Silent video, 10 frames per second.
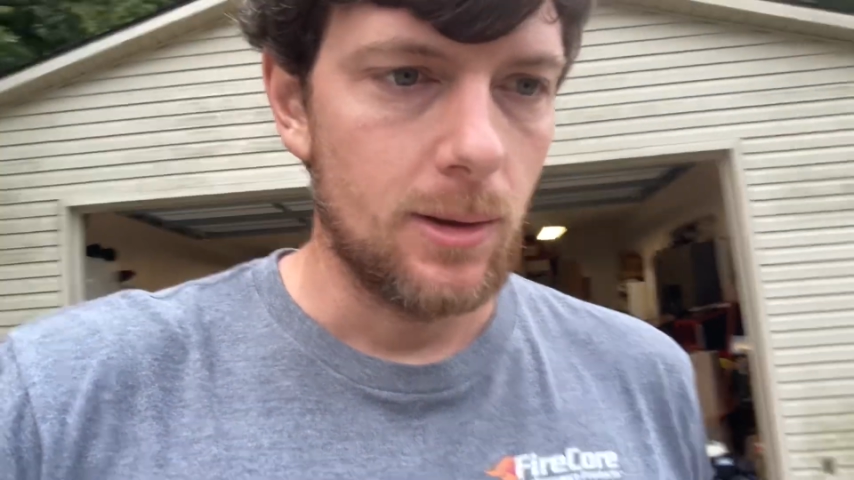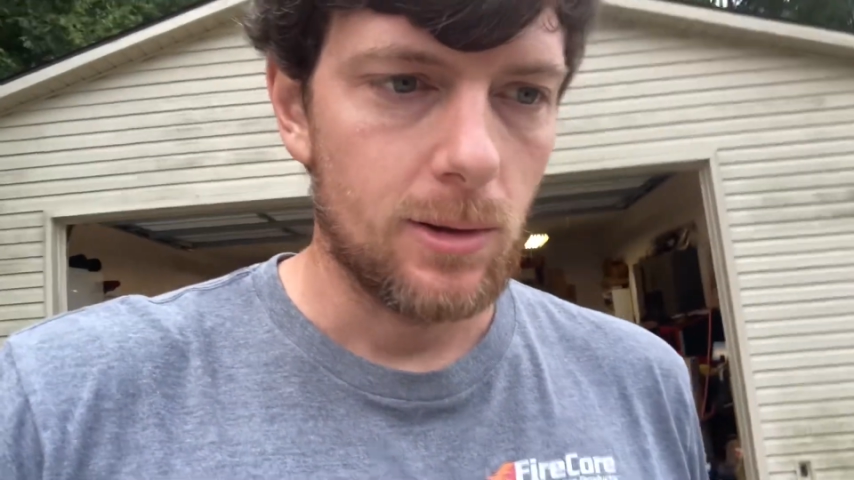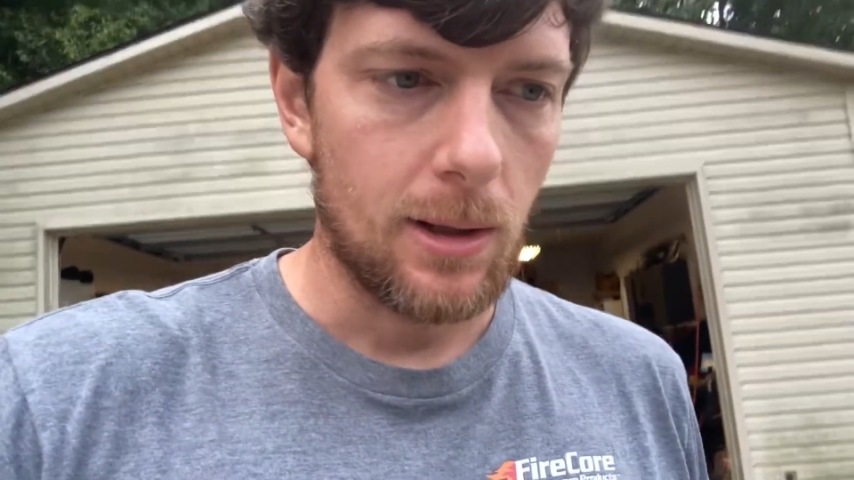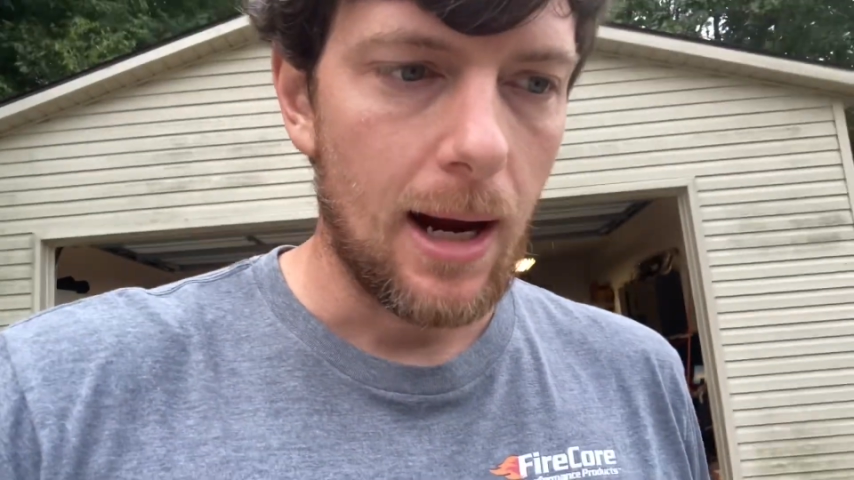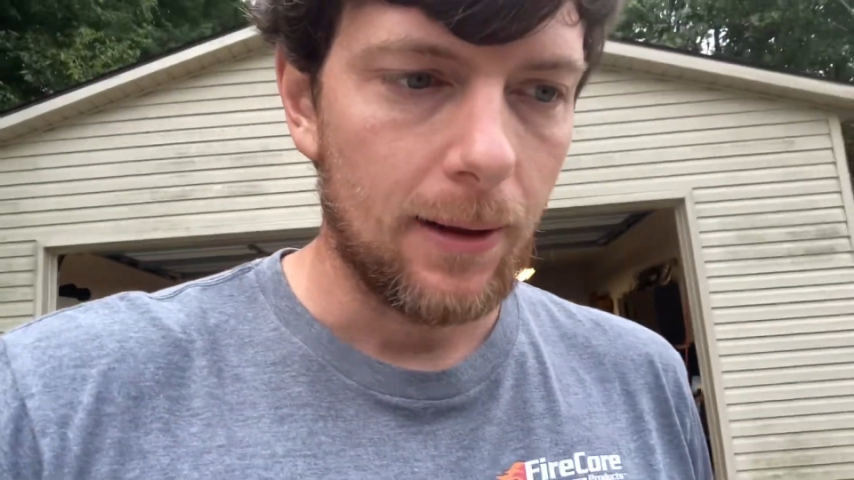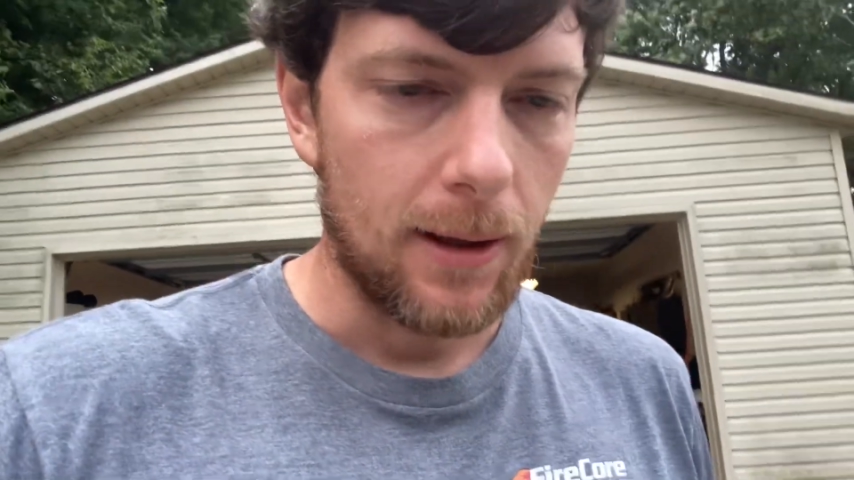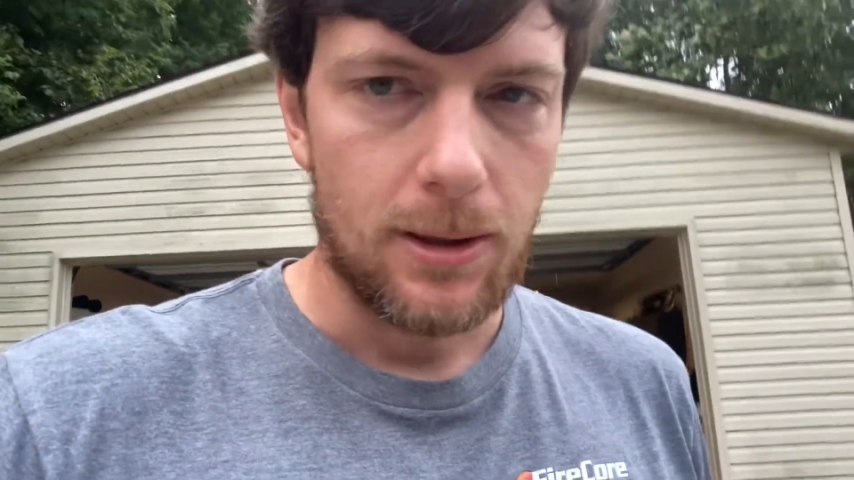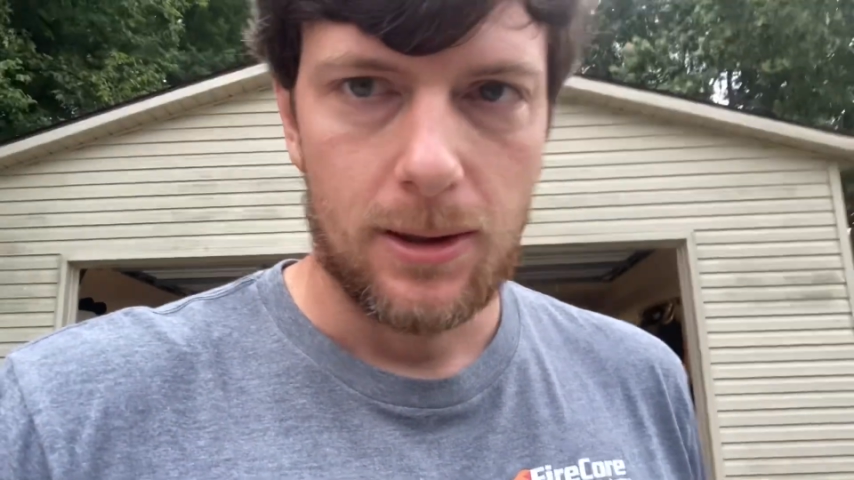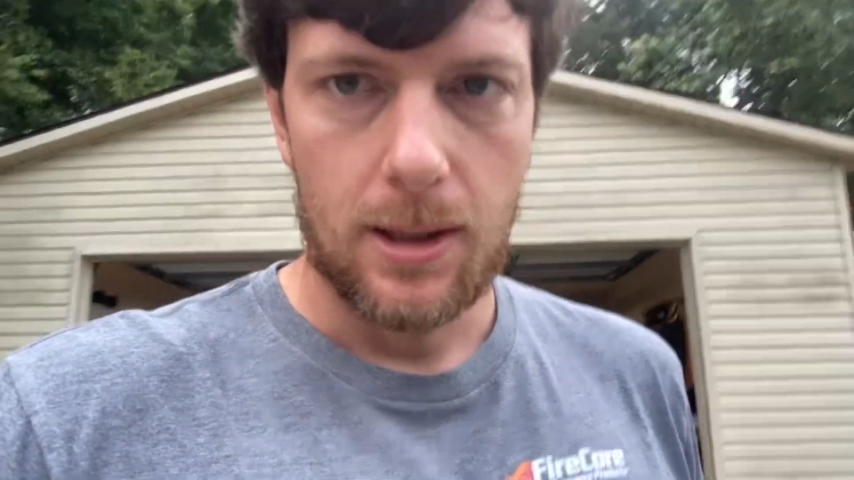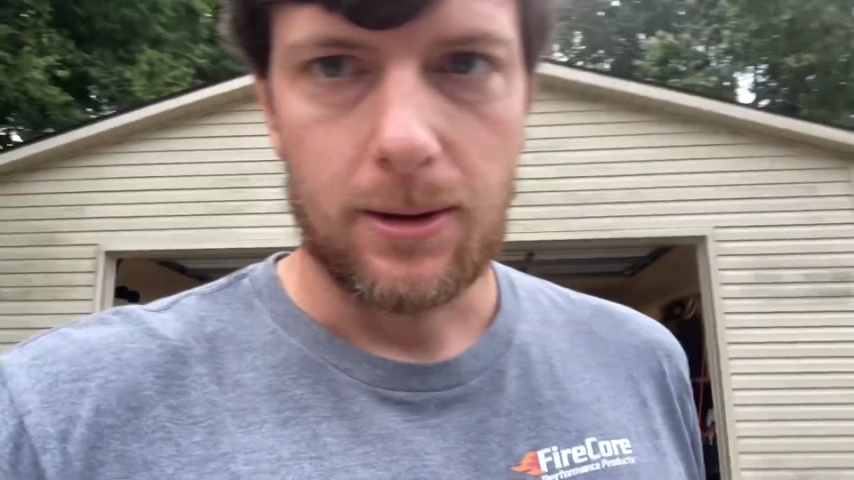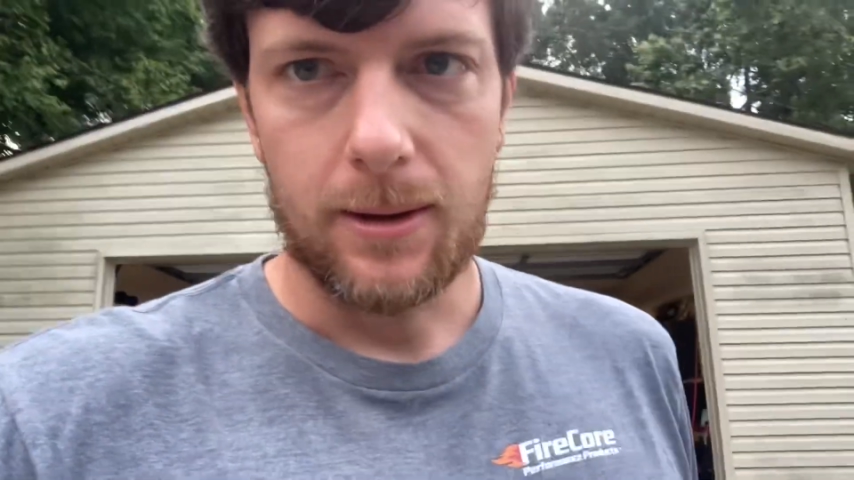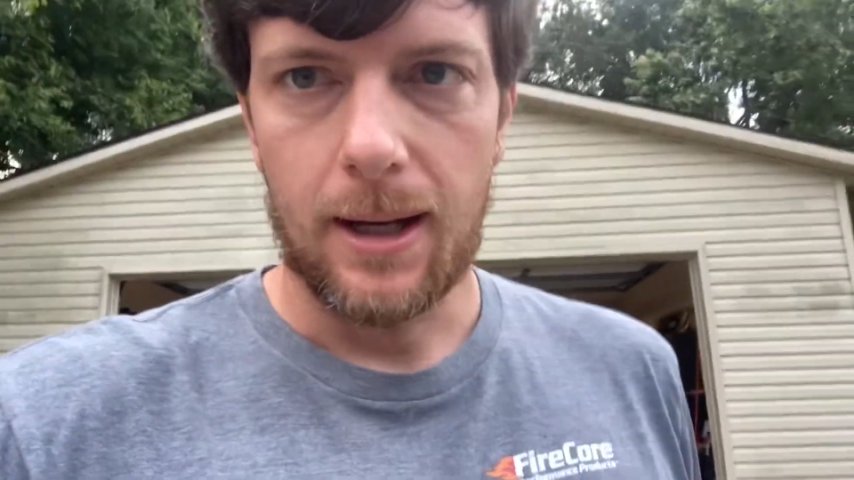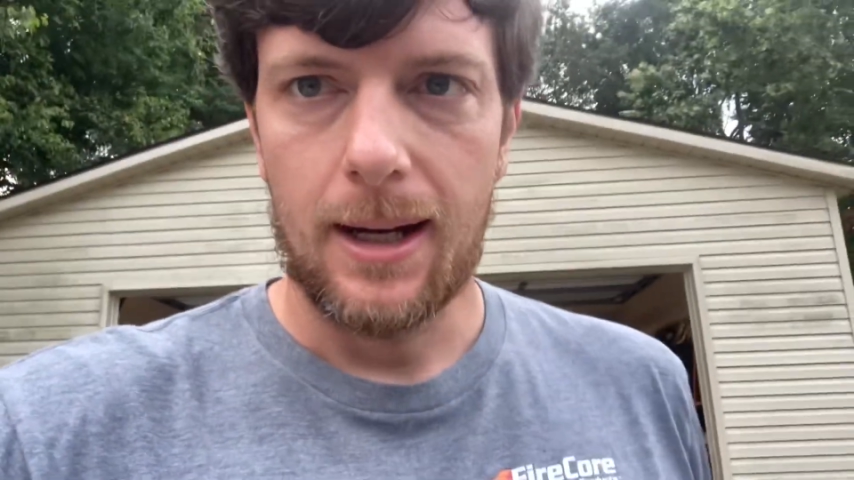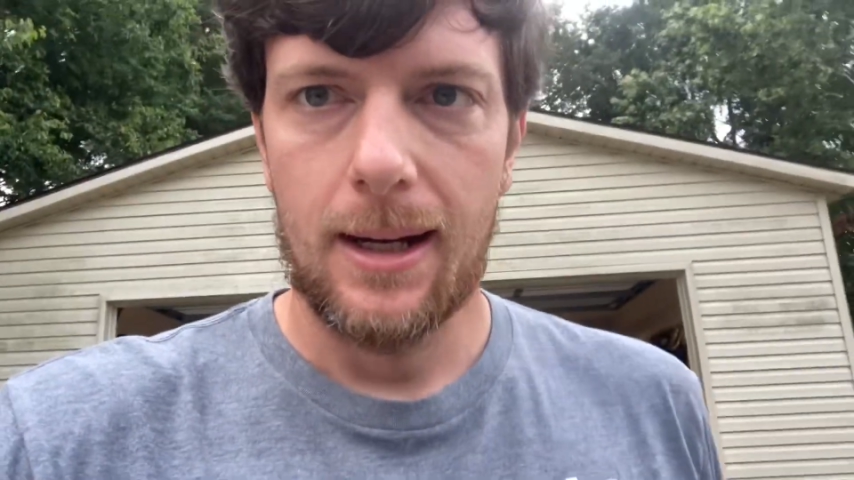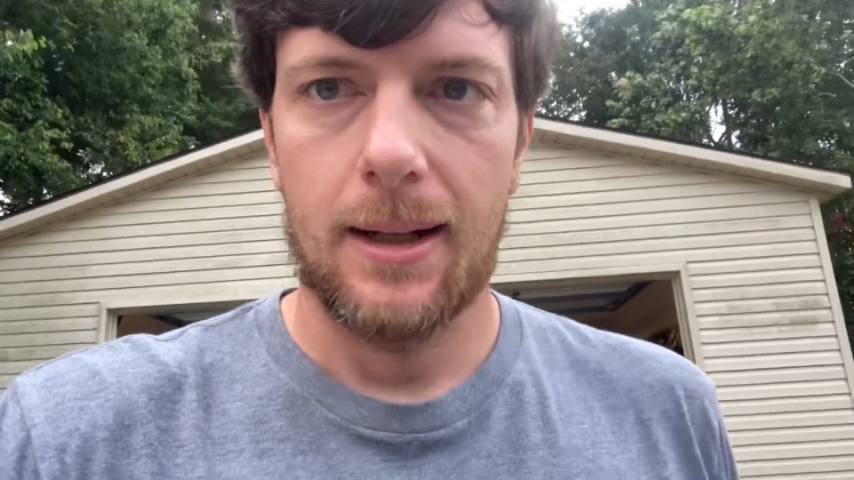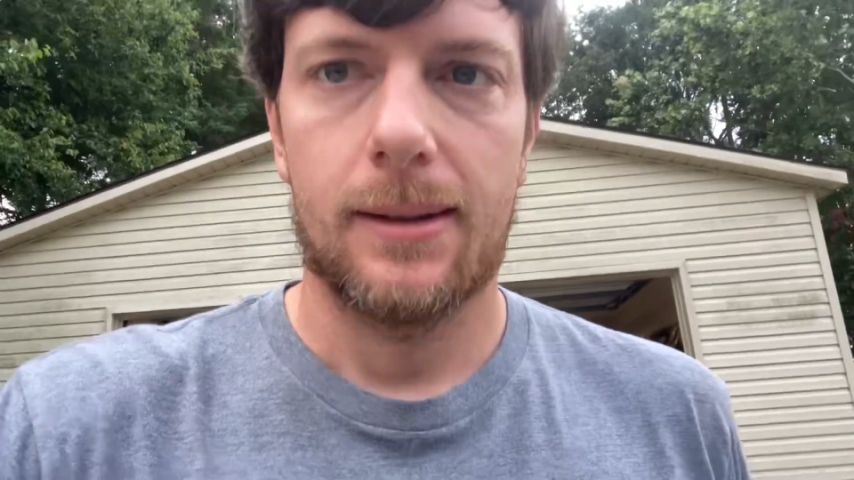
drag races yesterday